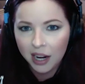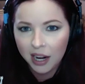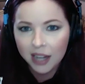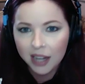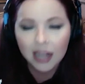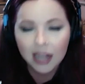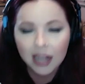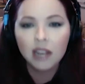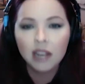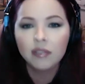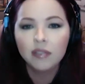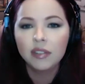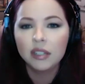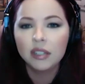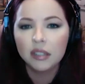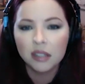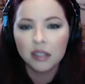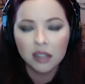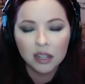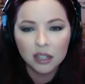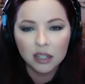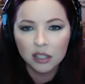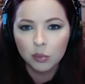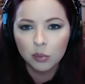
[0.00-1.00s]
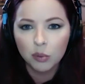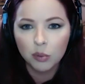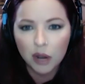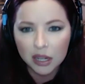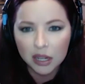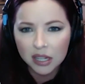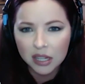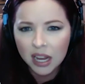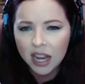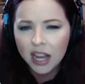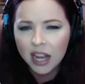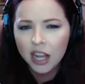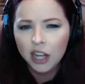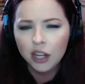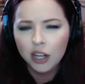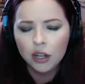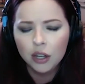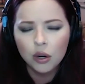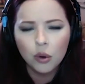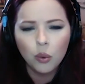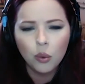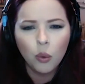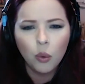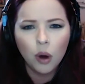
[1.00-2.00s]
I can't even express, you
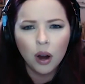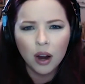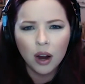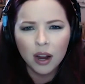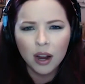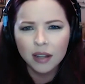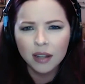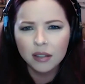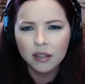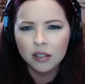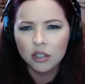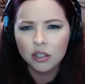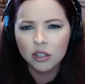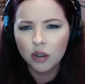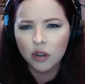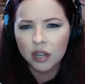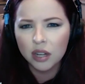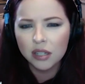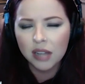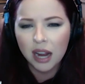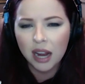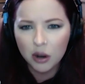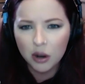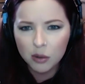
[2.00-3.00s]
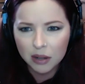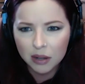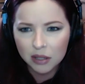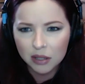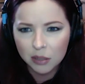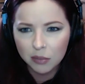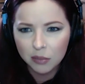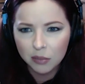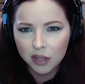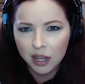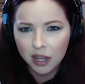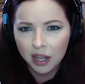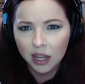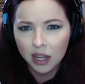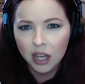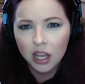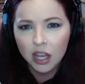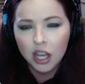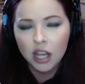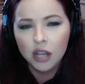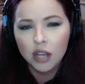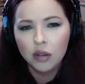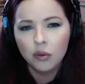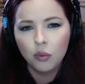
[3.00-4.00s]
know, why stress out about something
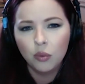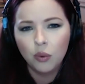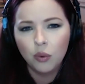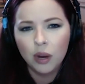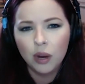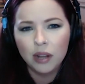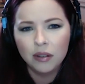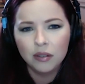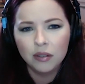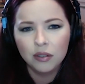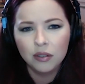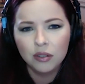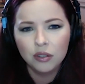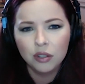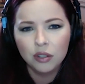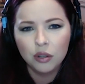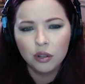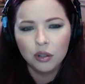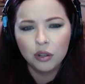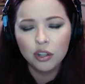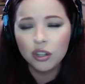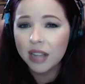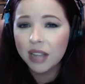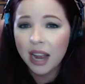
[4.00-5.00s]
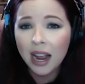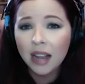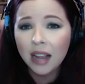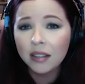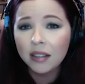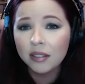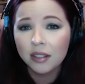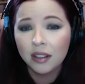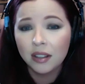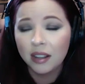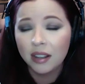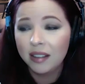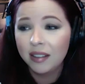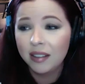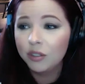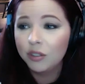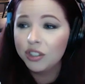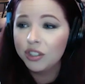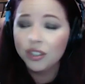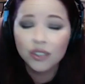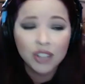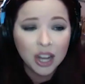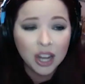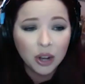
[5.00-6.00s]
when you can just ask and they'll
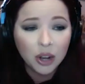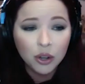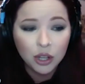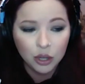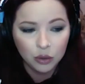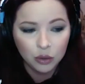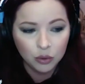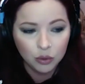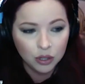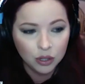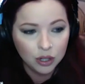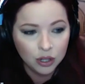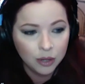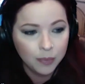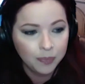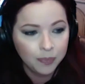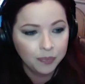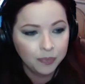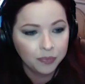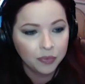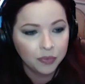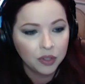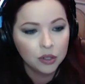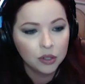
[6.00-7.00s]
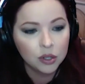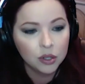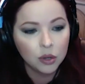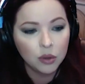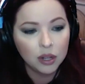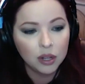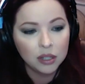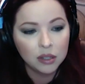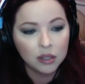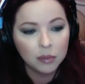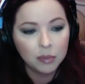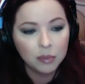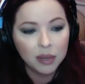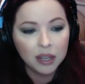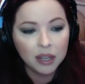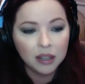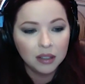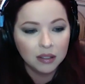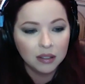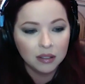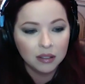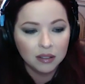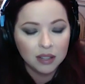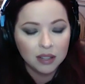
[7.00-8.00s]
just tell you. So that's a
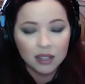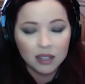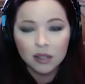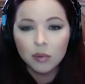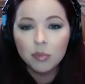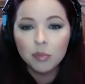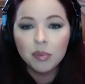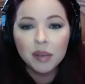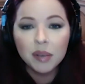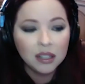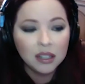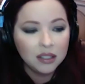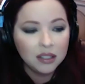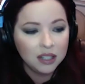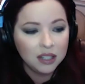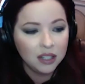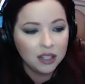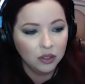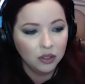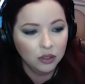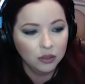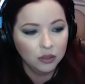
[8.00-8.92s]
big, that's a big deal.